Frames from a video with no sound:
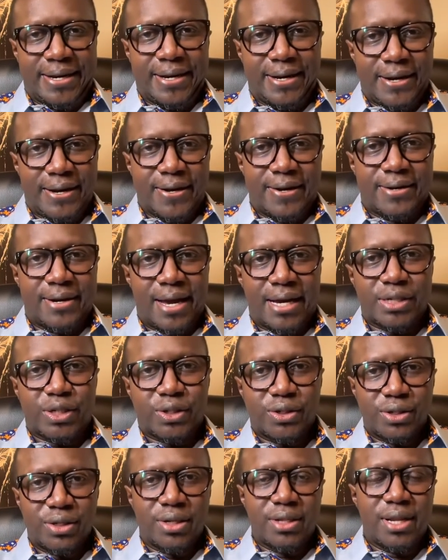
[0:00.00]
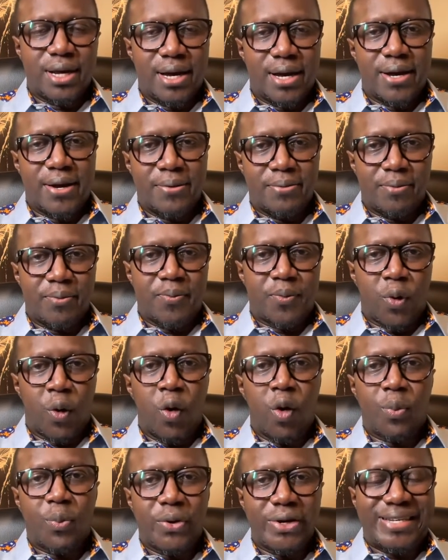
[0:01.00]
national
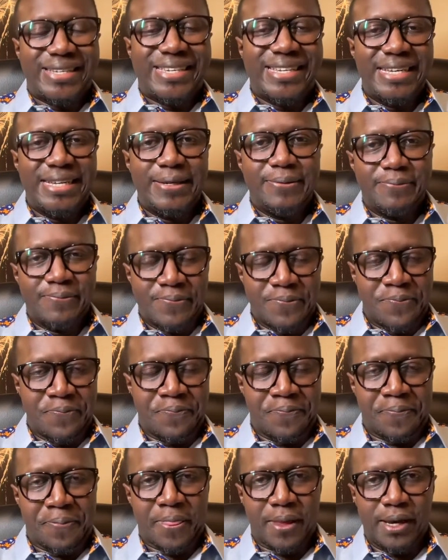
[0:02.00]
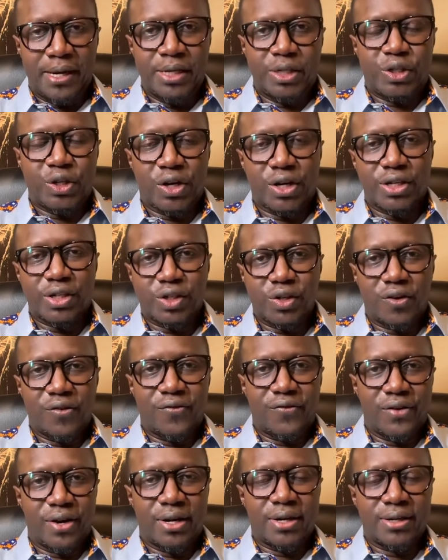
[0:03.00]
corporate team in charge
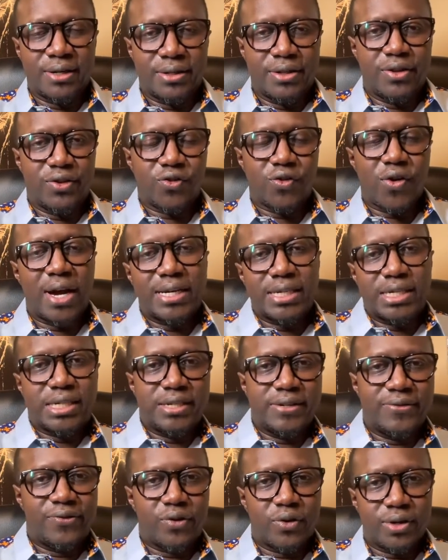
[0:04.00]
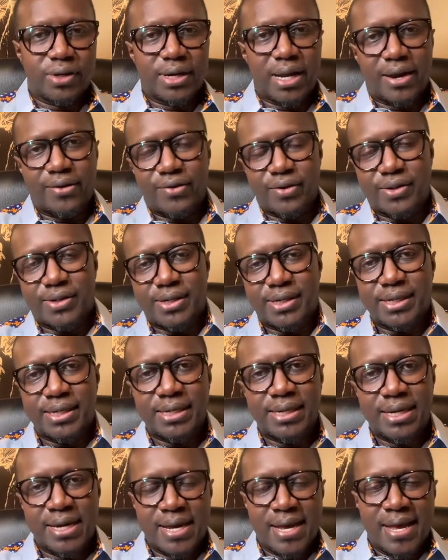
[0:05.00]
of the strategy for
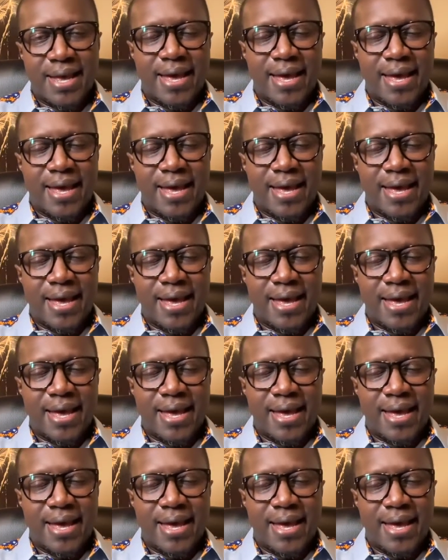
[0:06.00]
diversity,